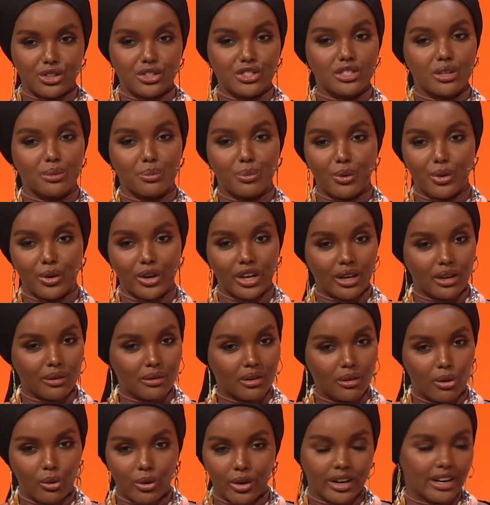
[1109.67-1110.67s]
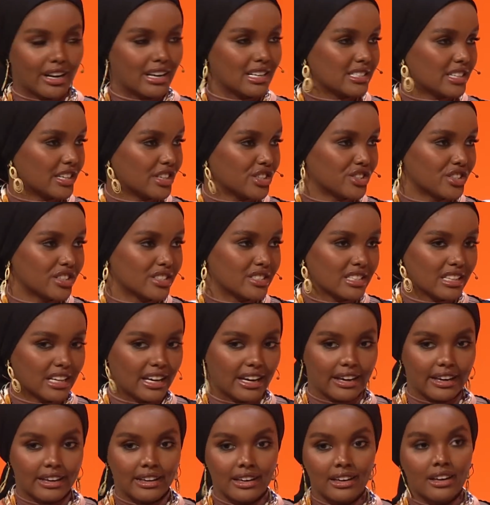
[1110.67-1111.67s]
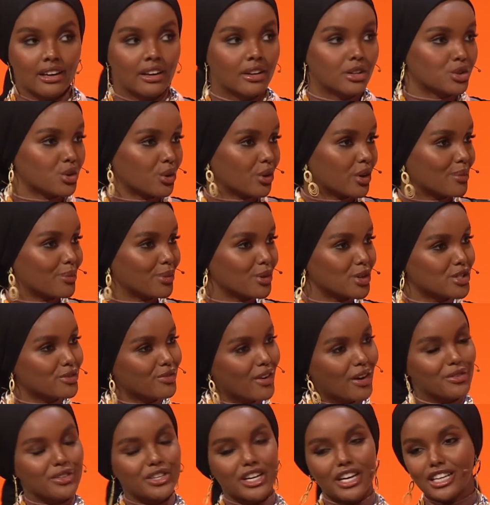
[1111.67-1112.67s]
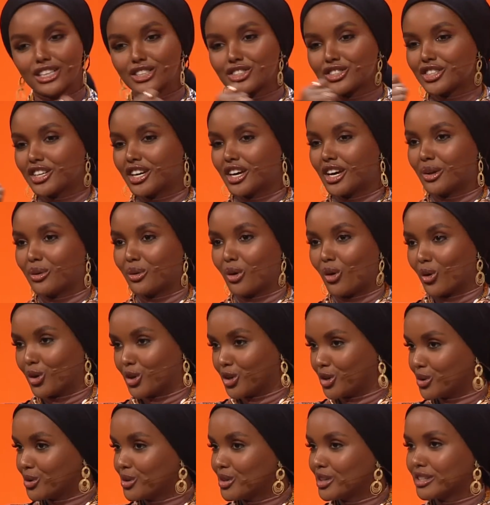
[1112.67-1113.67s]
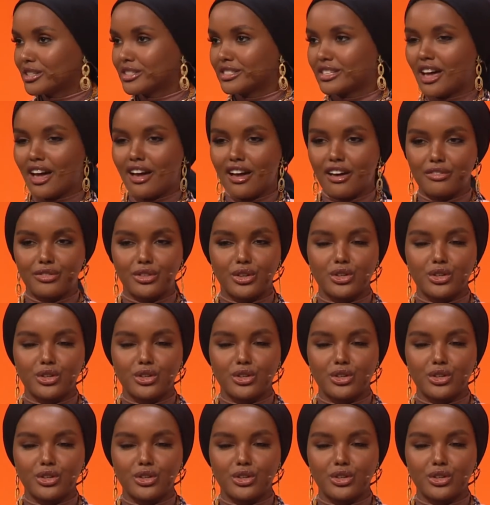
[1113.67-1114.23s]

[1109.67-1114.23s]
supporting organizations like Tory Burch Foundation or Unicef,